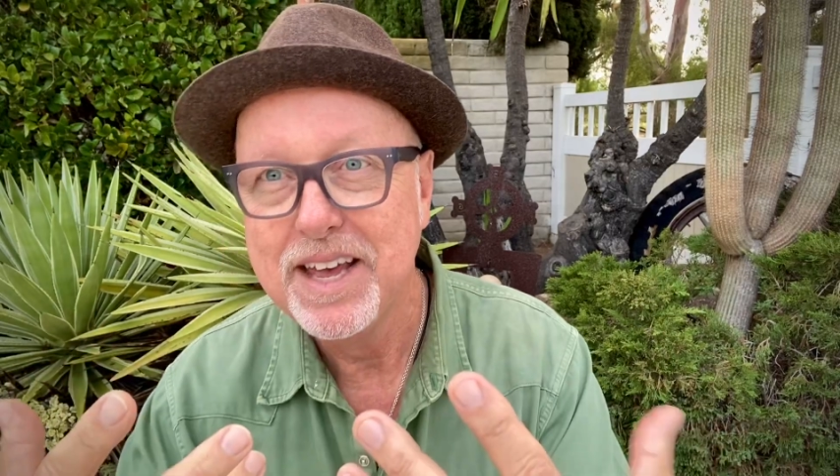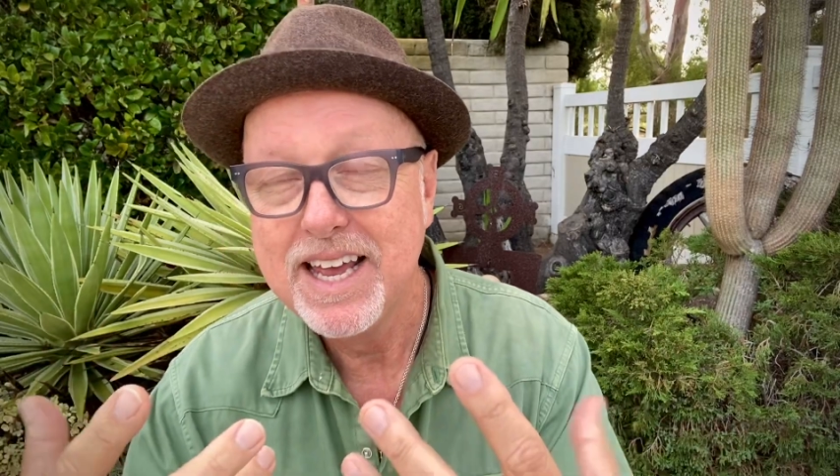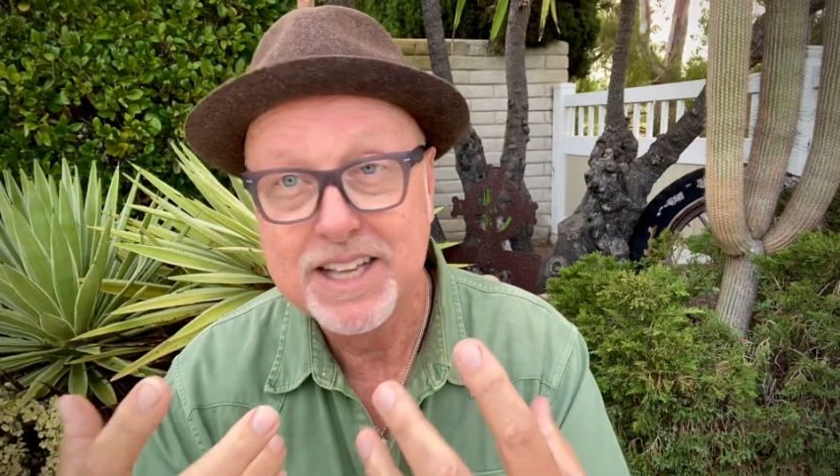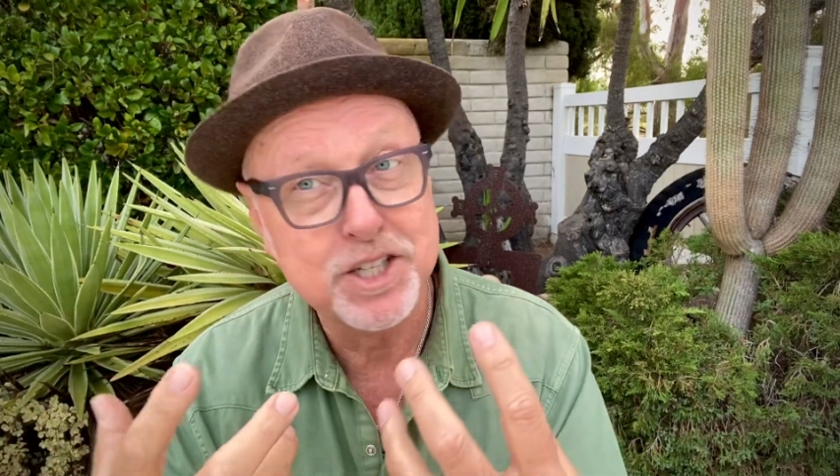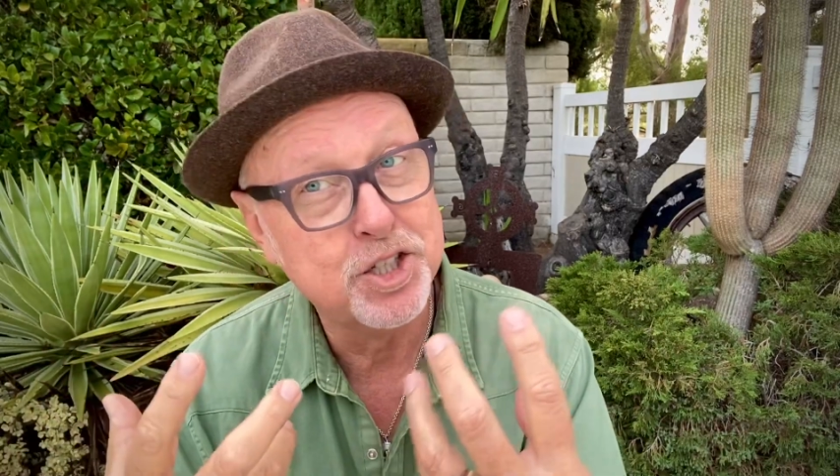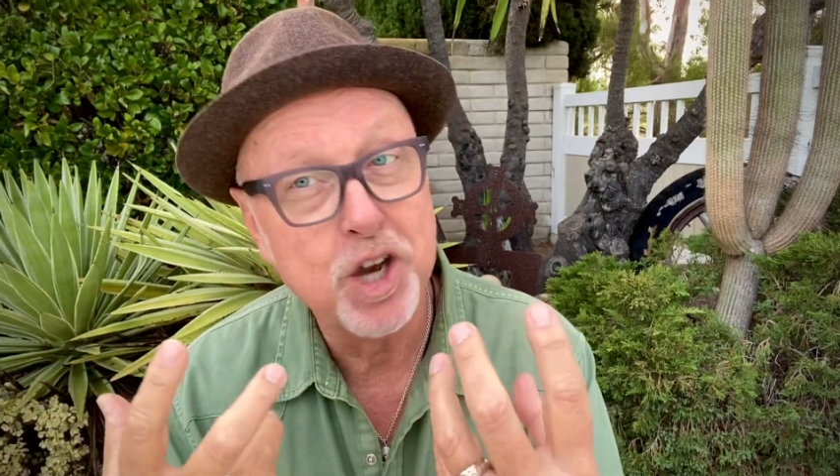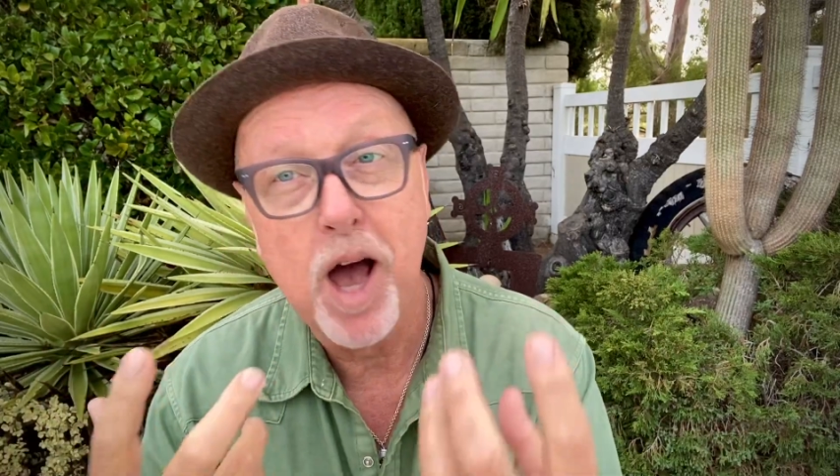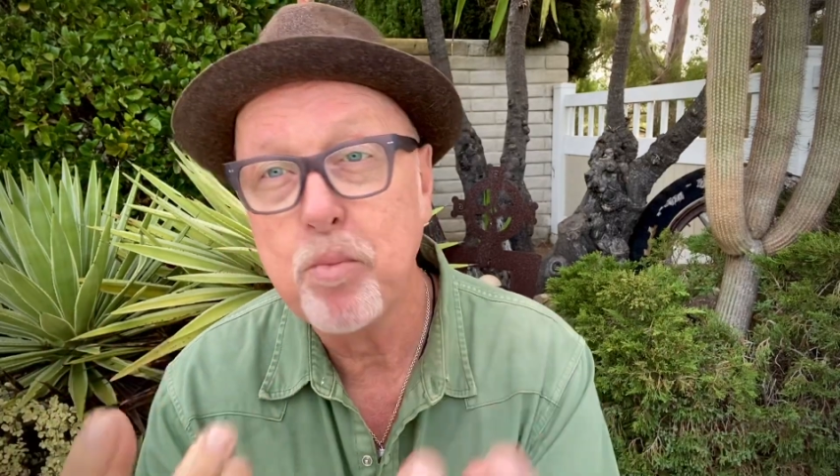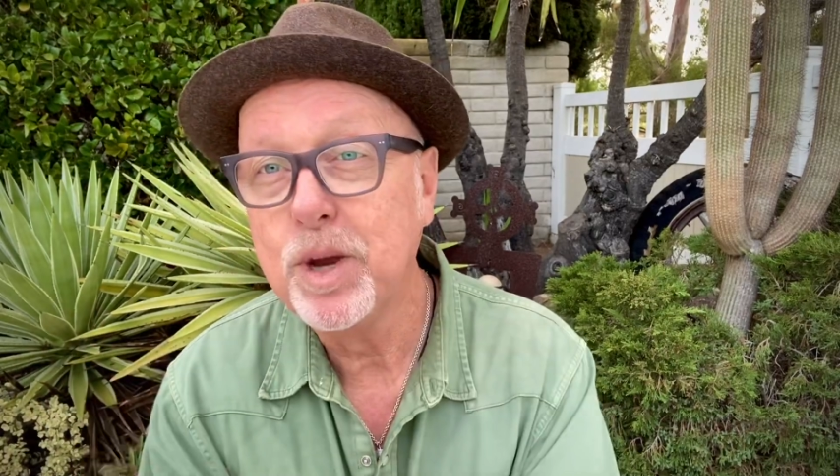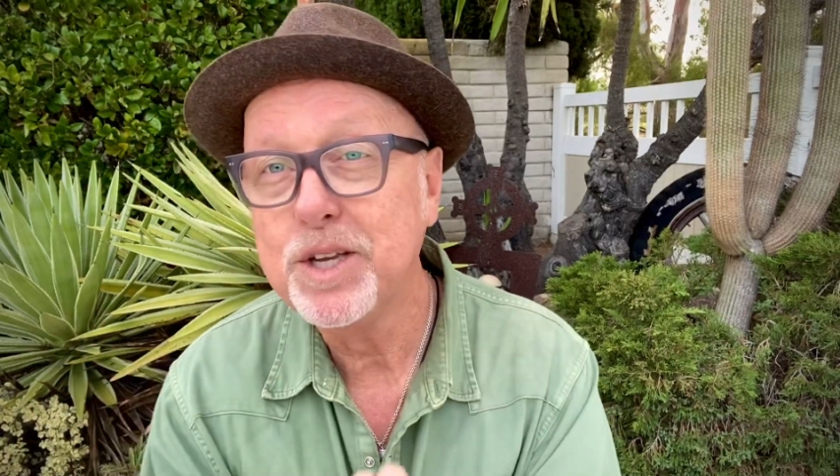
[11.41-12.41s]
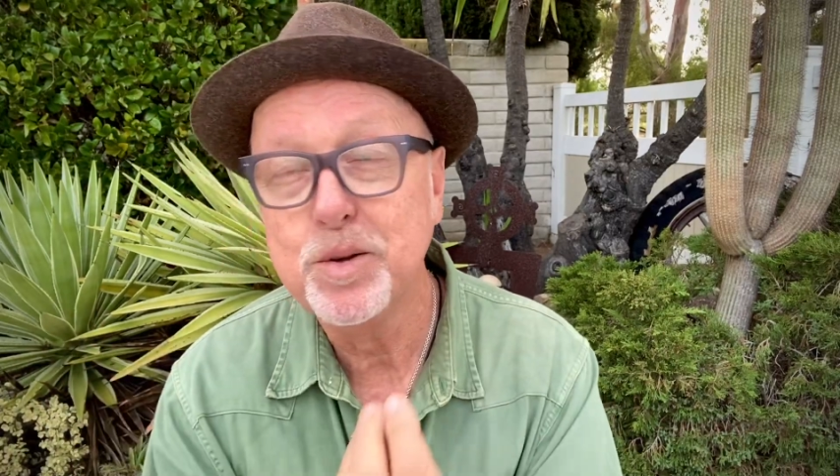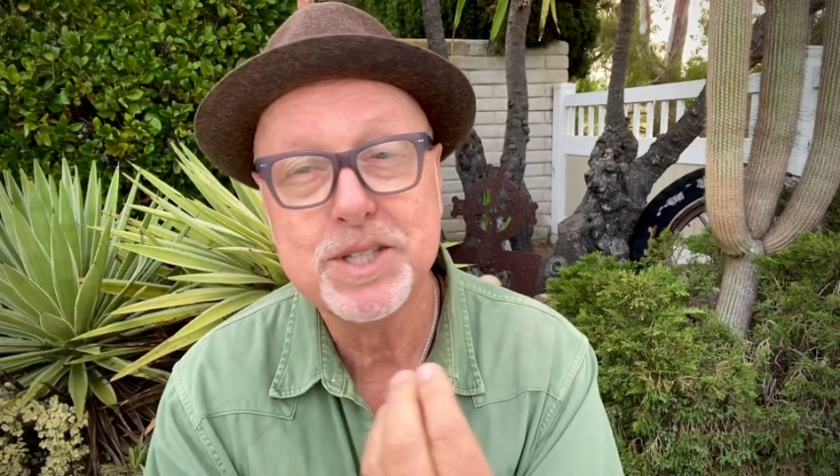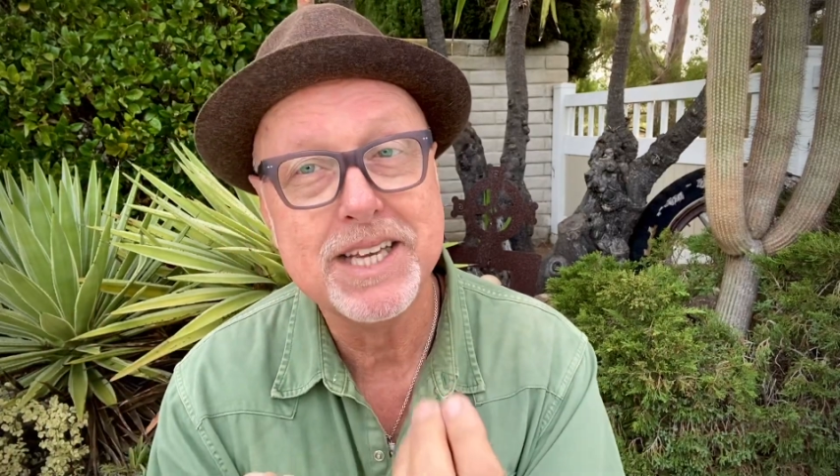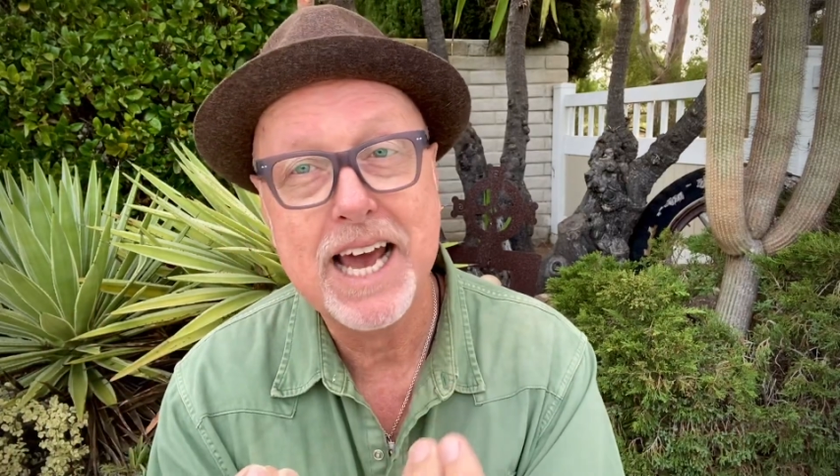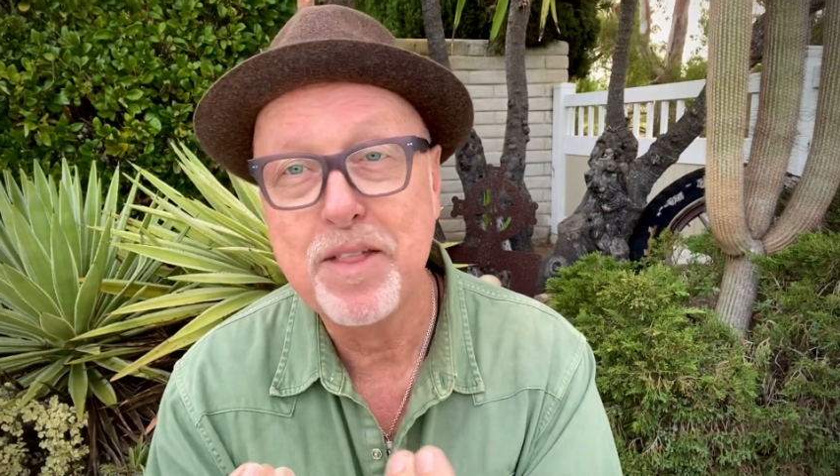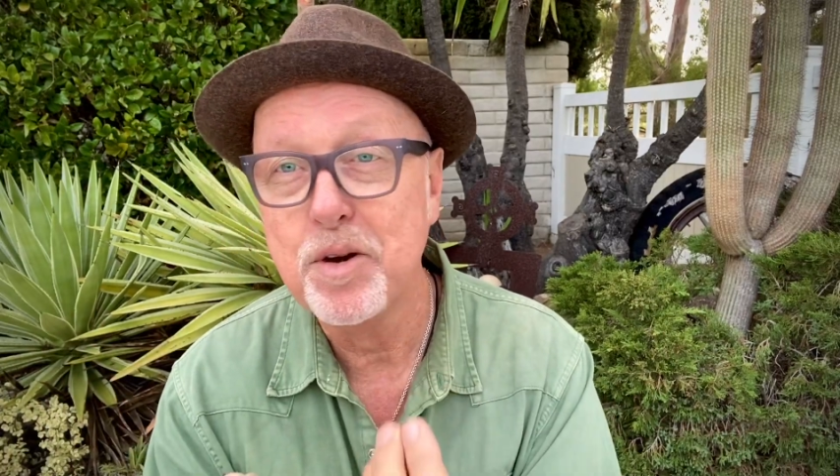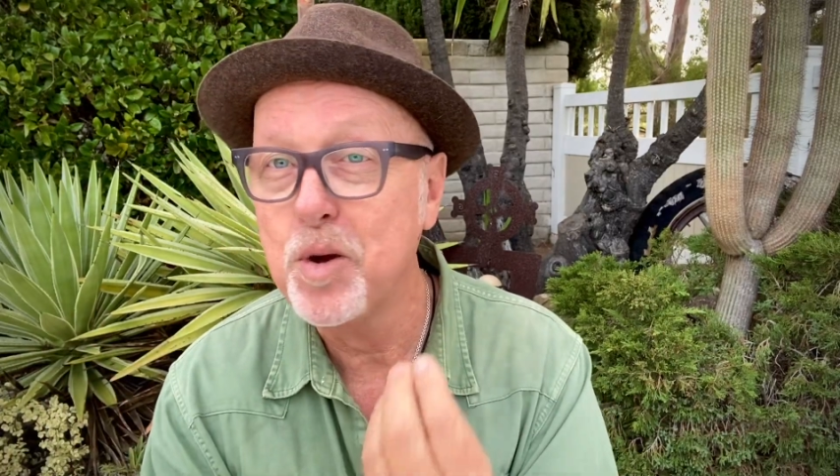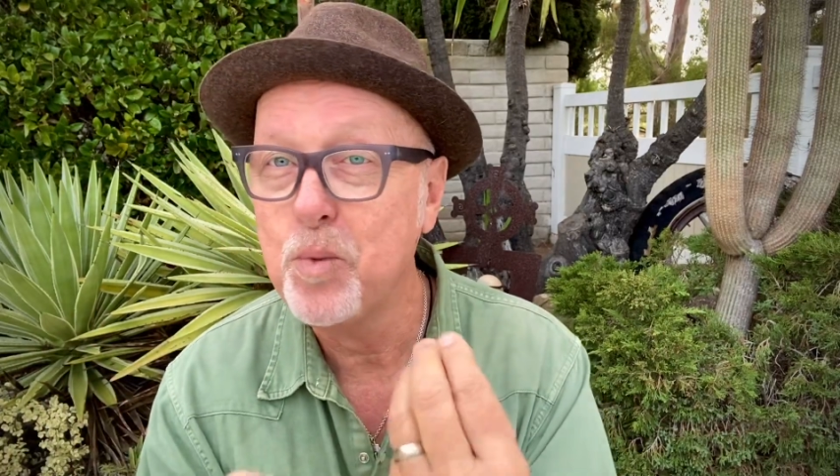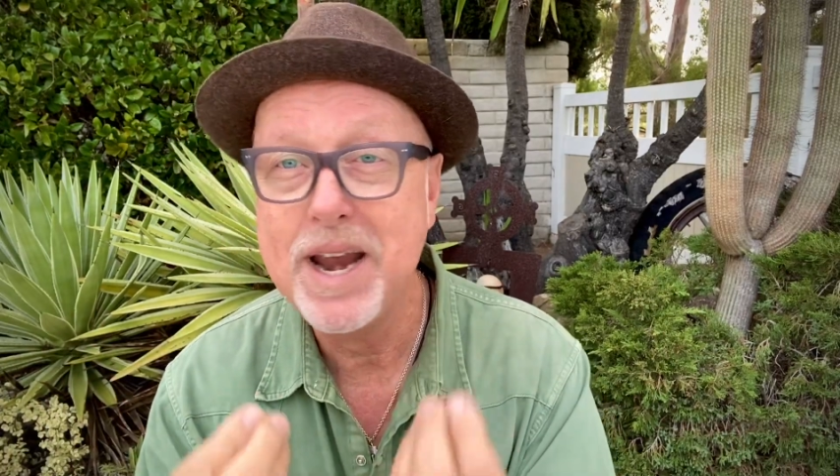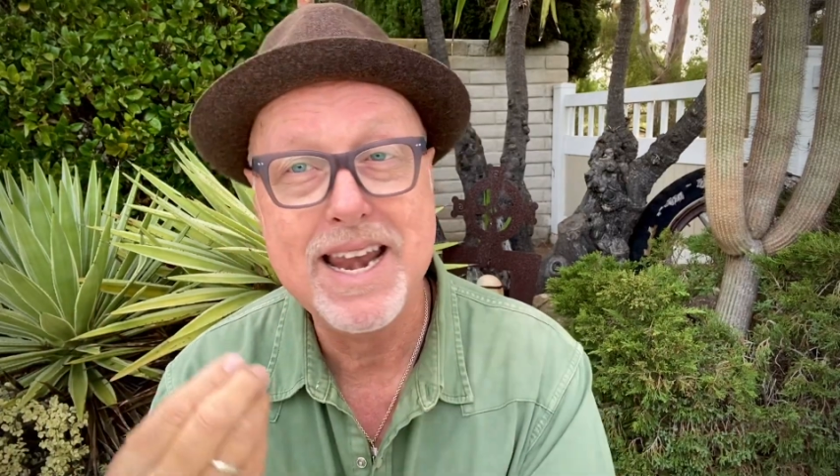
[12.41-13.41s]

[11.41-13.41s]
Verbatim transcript: It's a job we do together and we